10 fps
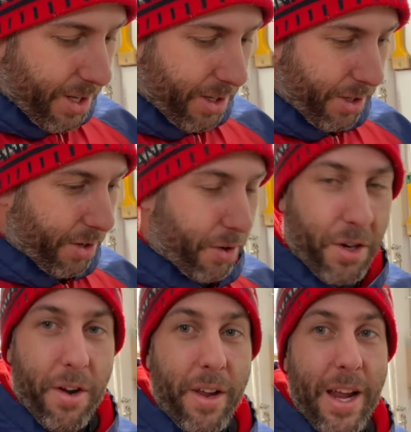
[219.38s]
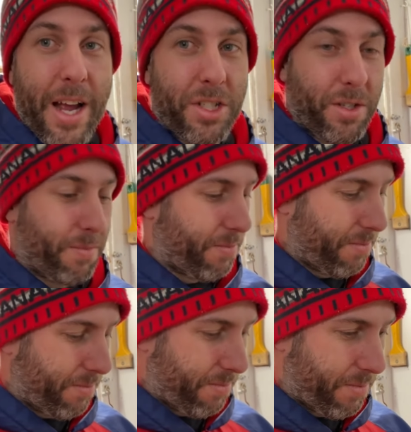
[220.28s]
you know you're gonna catch some.
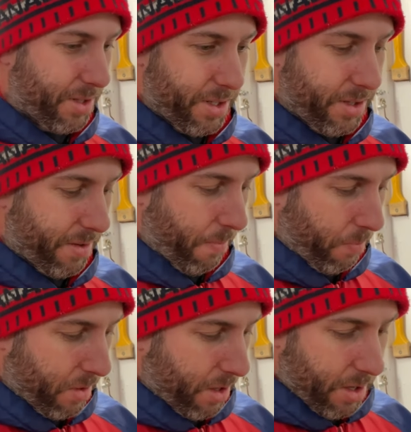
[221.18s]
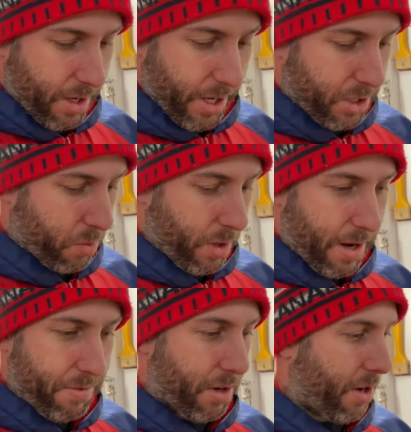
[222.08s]
It's one
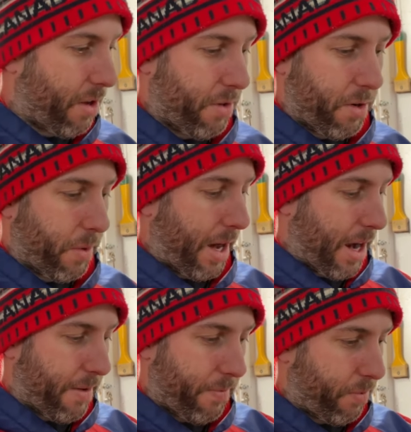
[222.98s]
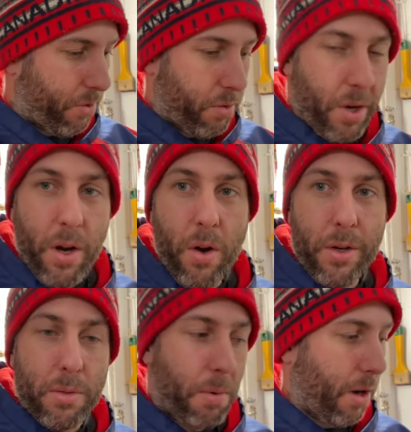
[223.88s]
after another. We have three
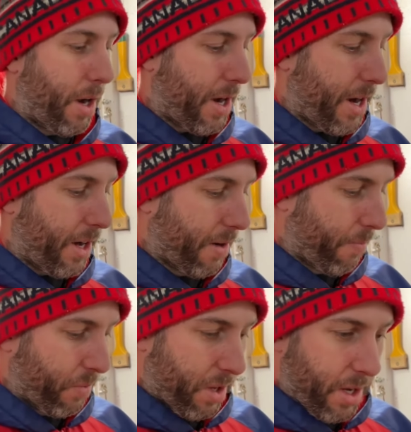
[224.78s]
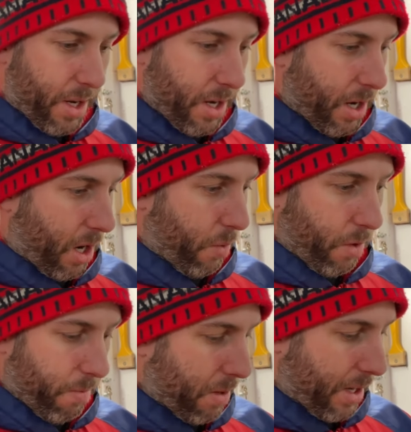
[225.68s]
hooks per line. Uh,
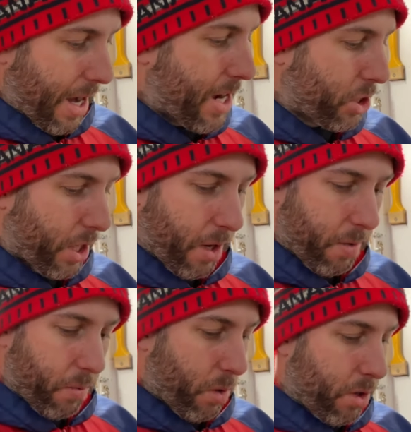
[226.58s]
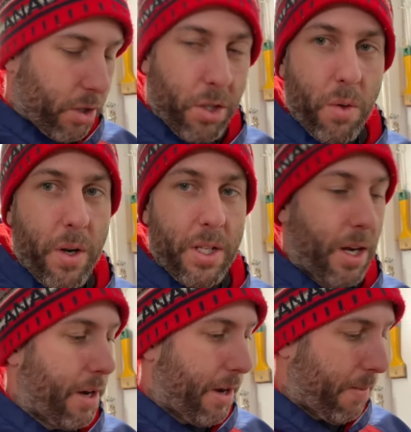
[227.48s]
we've been catching one or two at a
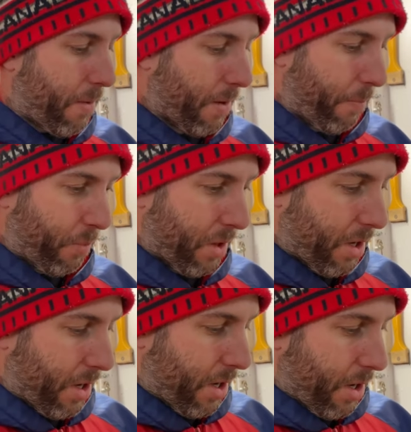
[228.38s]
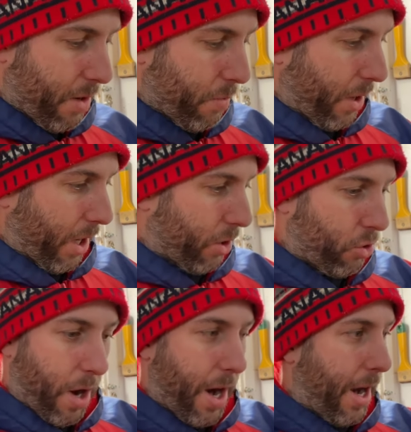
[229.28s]
time. We
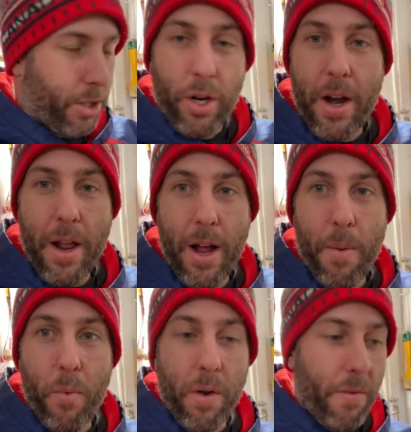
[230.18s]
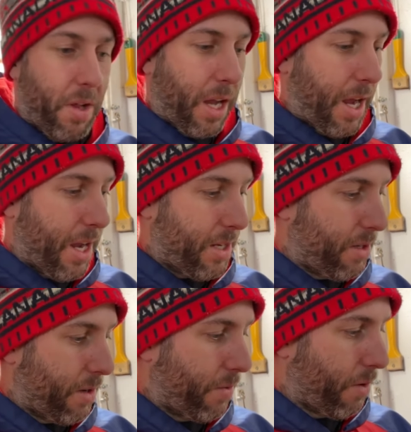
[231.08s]
try. I try to help one of the kids
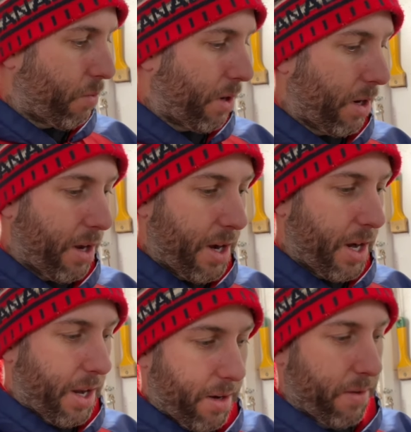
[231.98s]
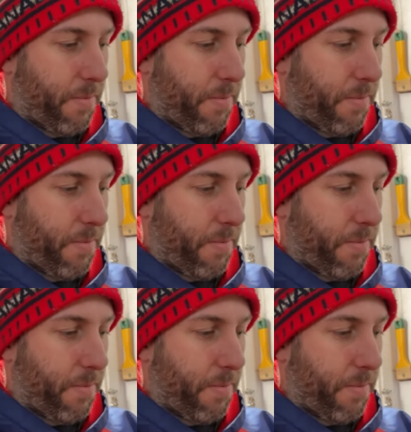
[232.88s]
with one line, and